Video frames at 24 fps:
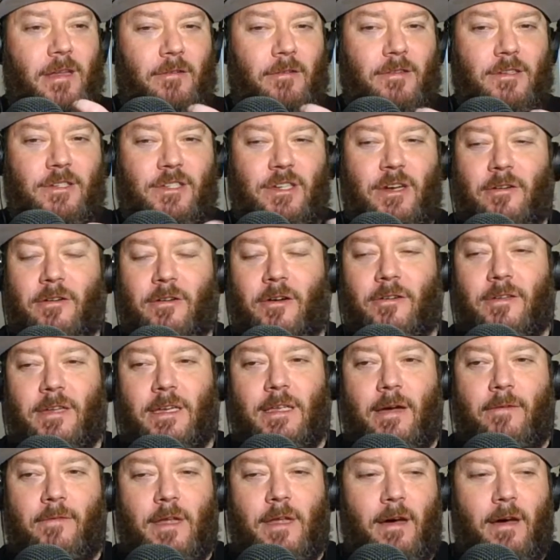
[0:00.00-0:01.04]
and Chris Jericho
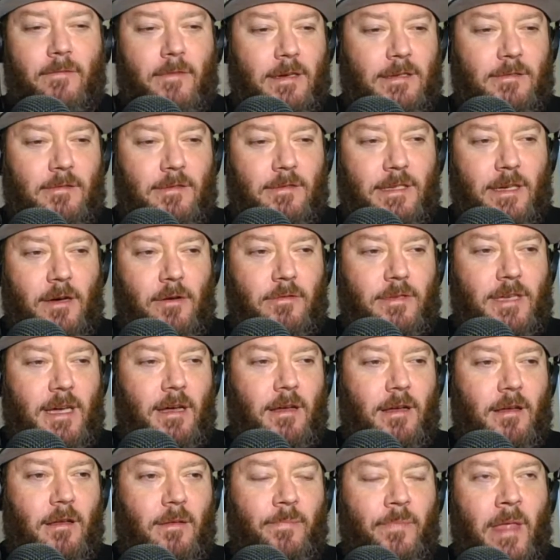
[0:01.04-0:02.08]
didn't have enough because he was in the
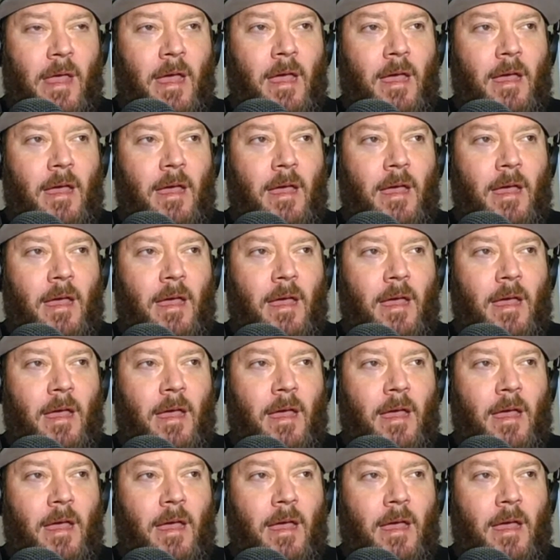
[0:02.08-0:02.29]
hotel.